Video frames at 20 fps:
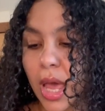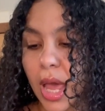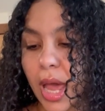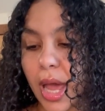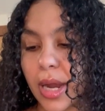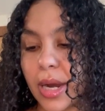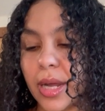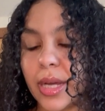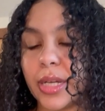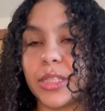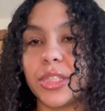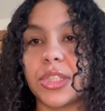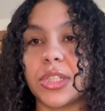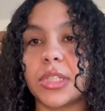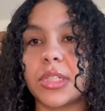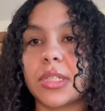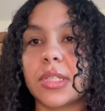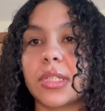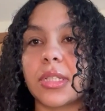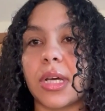and I
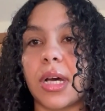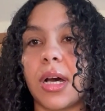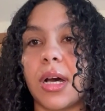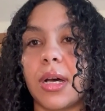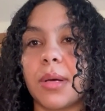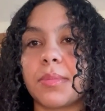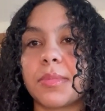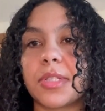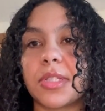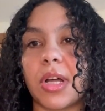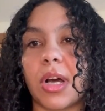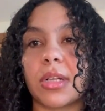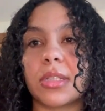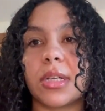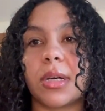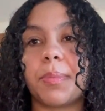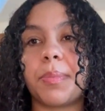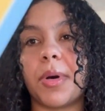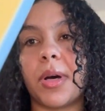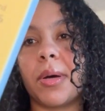just stocked
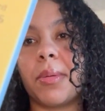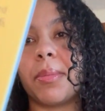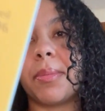up on